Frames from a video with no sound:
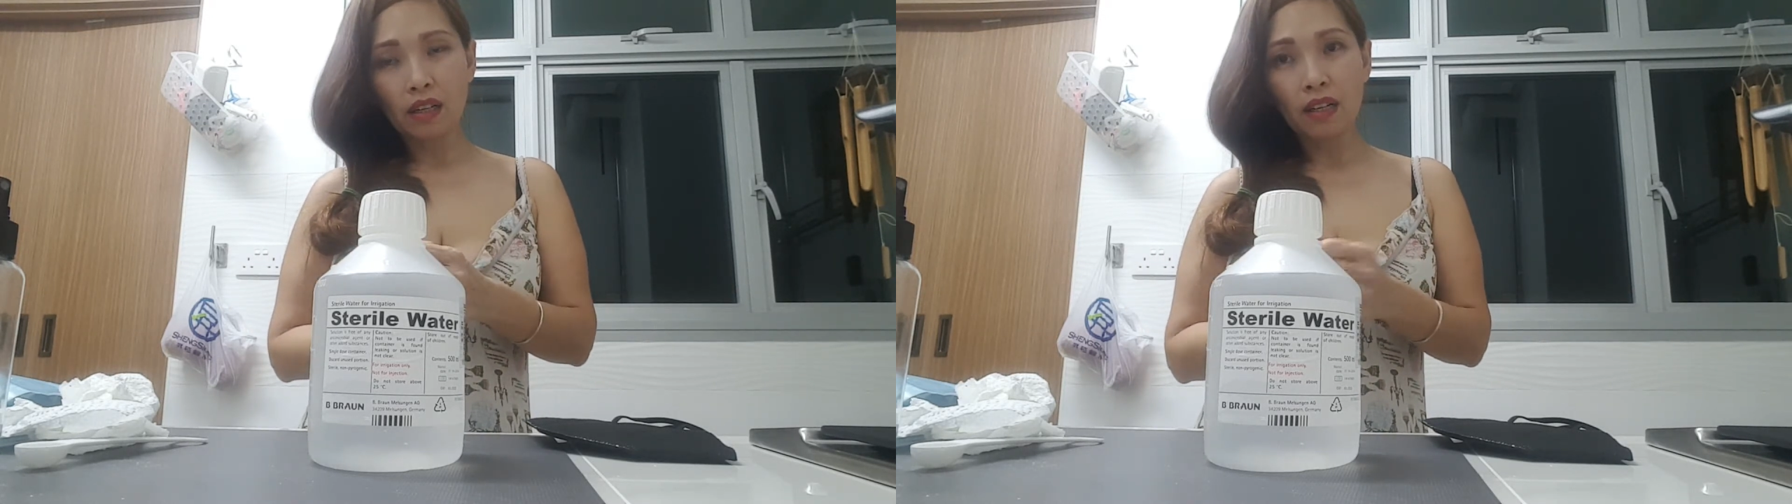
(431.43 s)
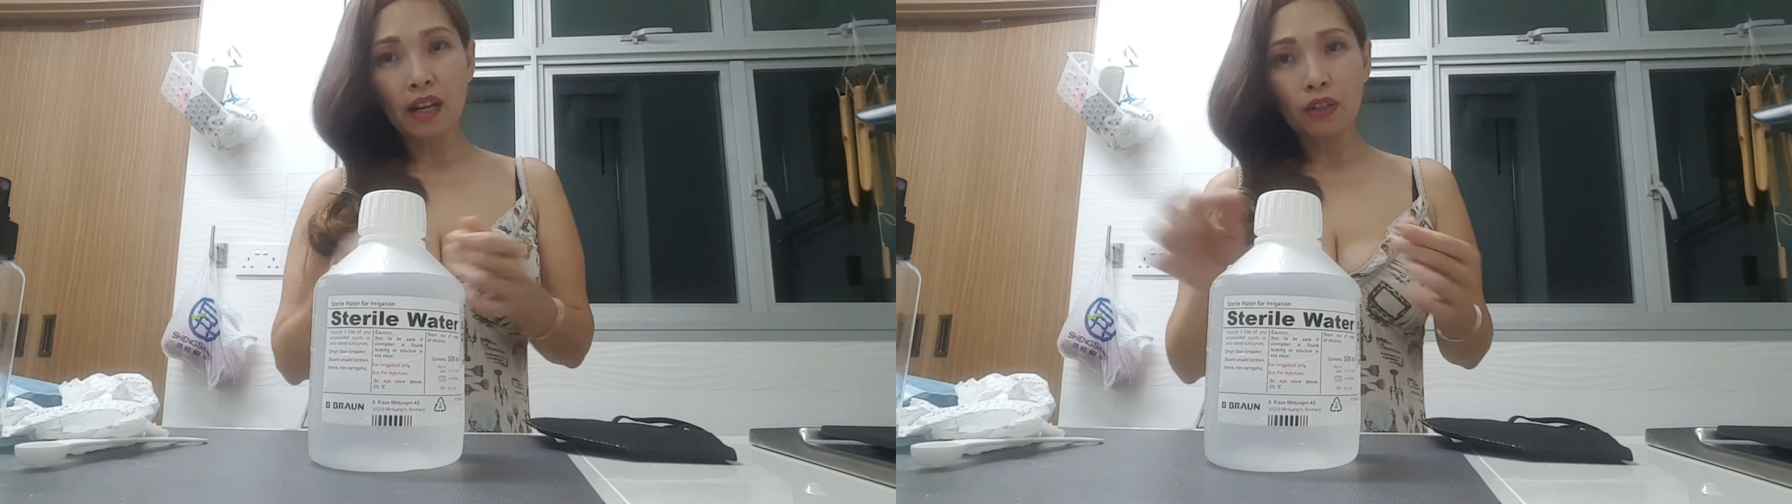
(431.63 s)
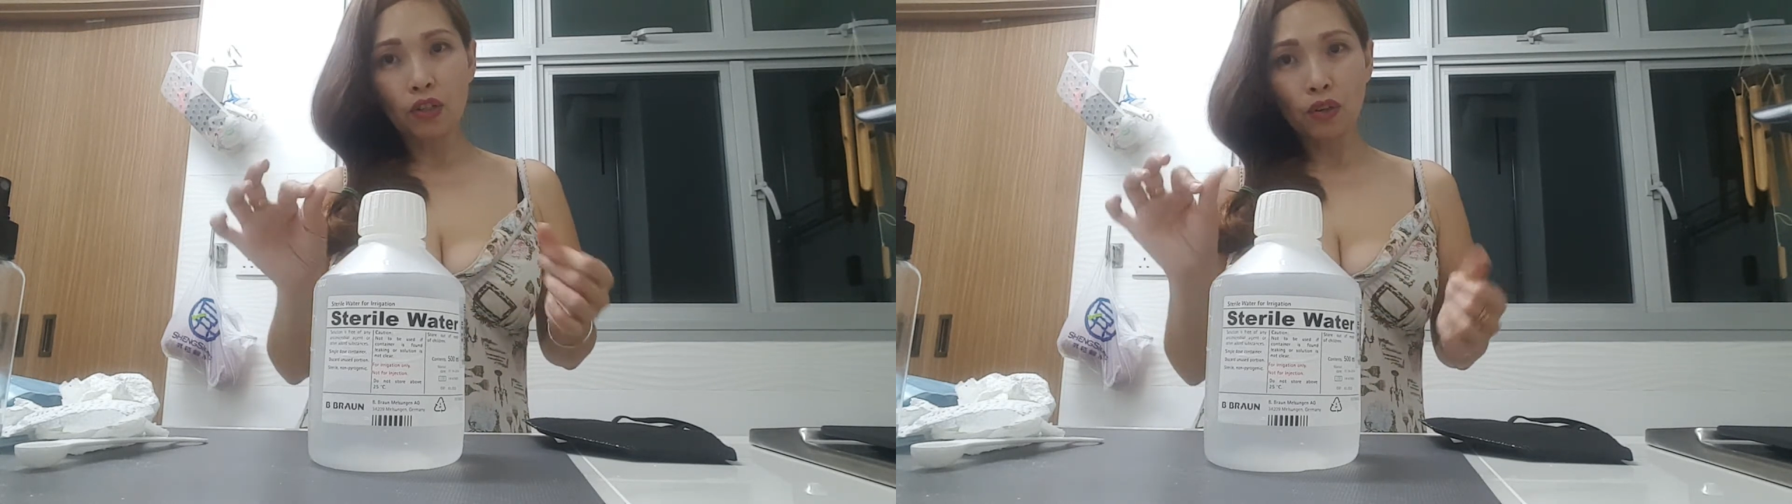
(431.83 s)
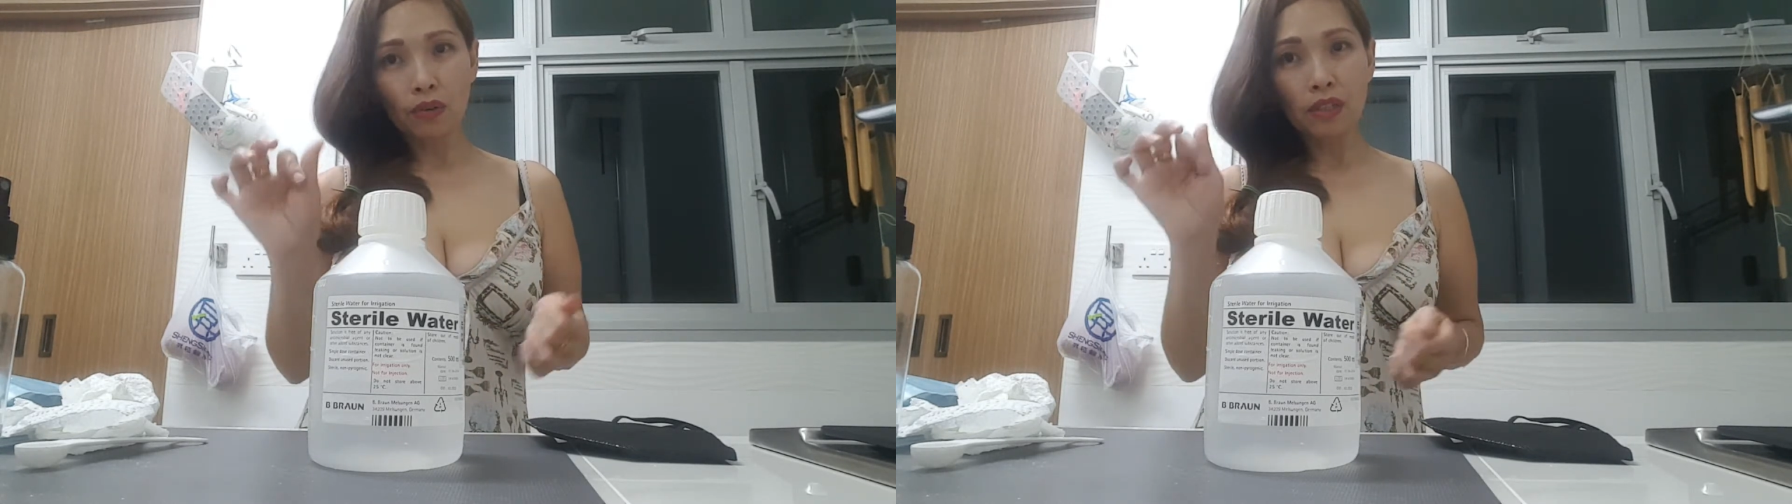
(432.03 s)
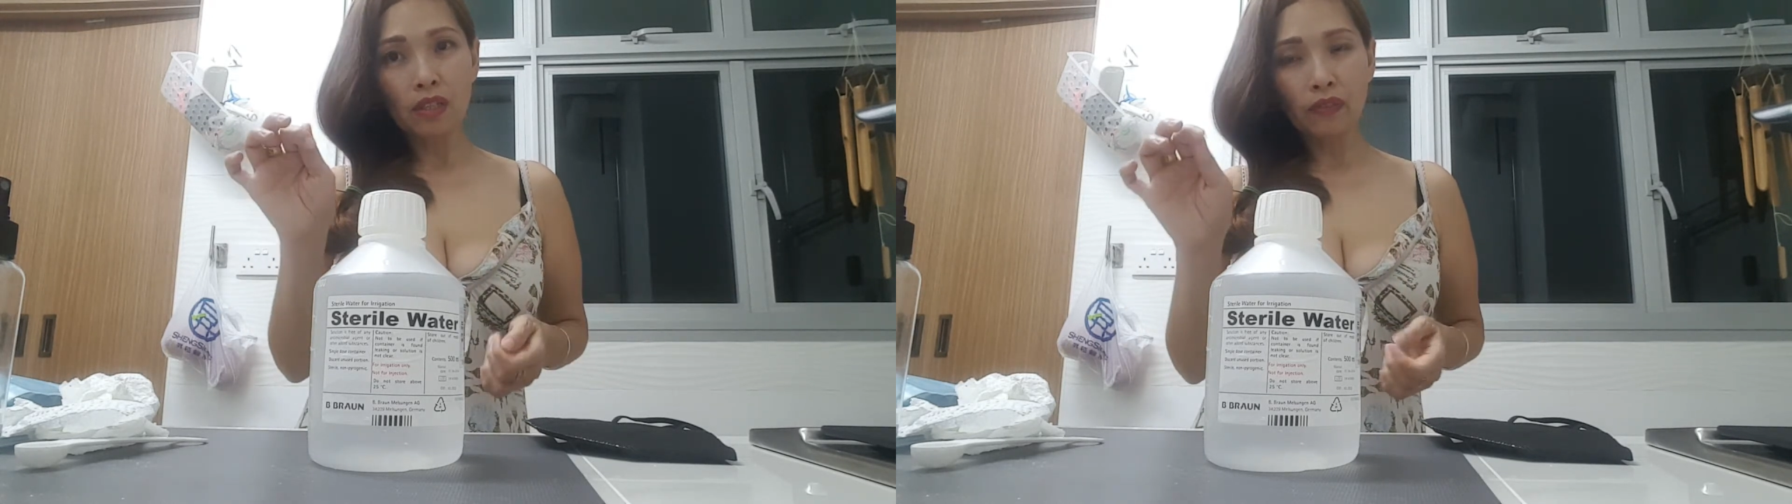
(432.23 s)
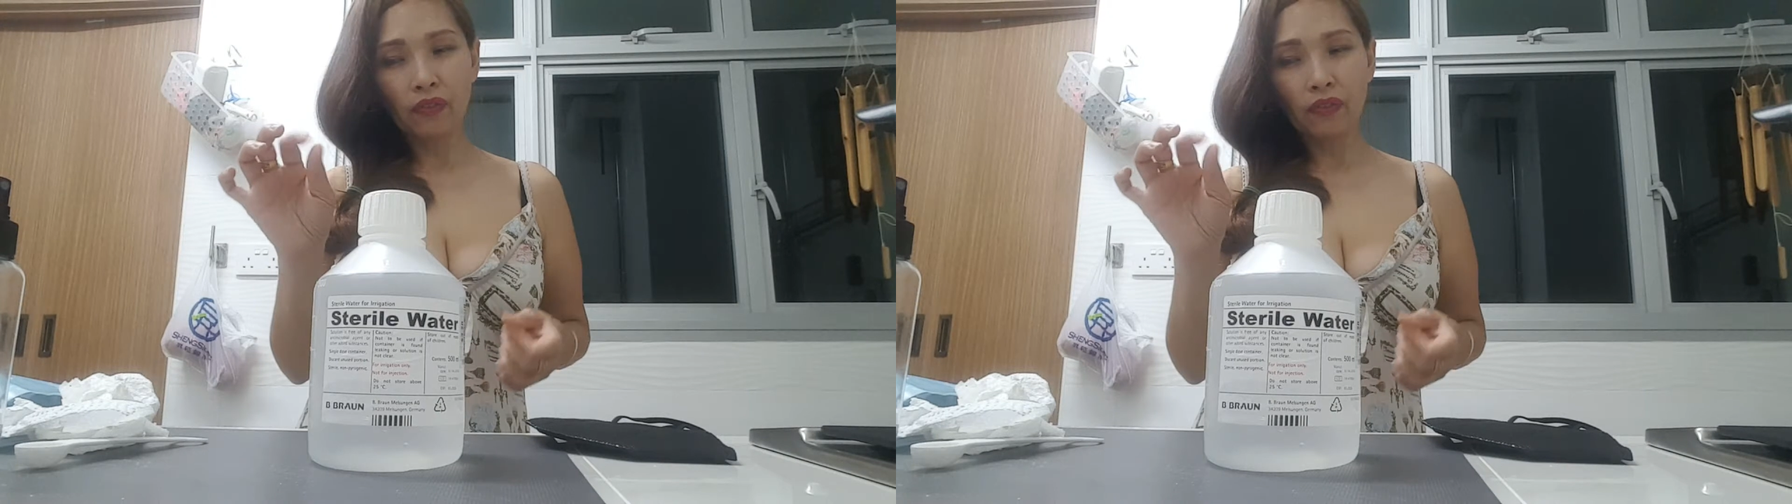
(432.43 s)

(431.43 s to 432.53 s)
luxurious